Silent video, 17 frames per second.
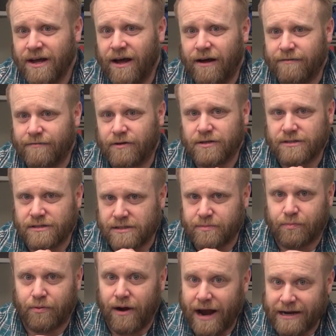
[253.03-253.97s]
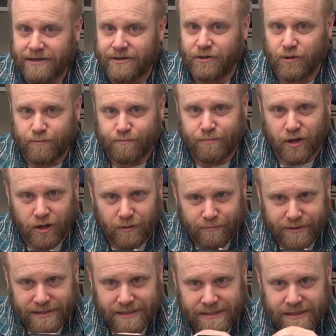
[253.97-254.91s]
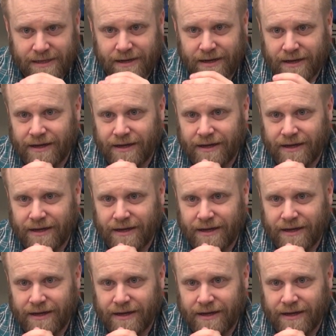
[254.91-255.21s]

versus practical purpose.